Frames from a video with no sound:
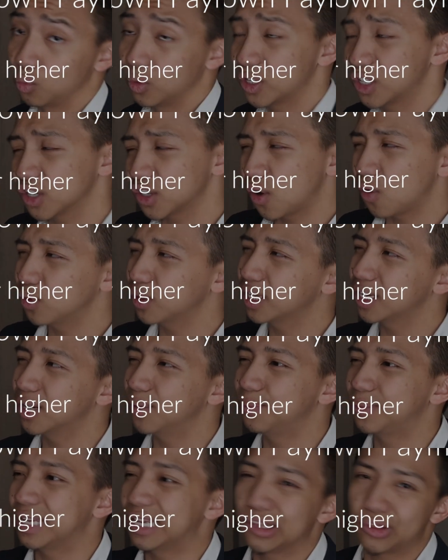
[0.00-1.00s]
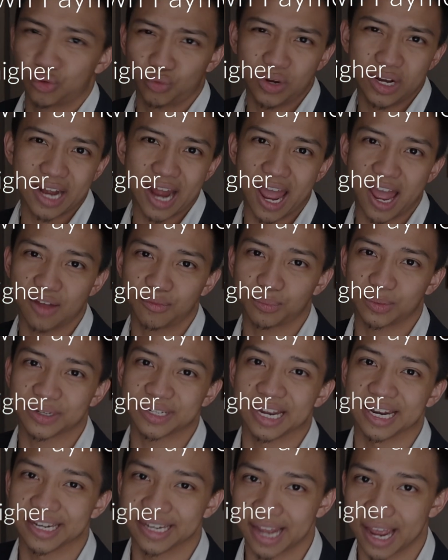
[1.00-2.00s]
which is only going to be
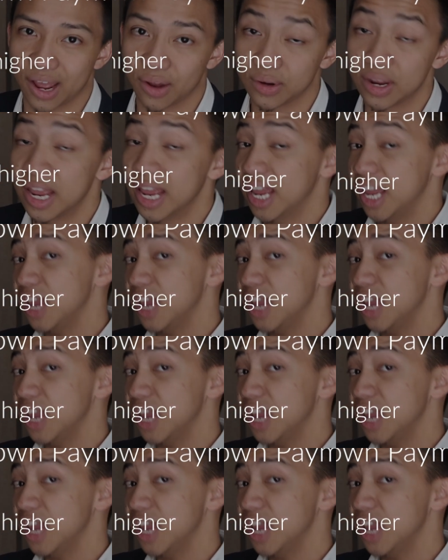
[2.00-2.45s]
3.5% down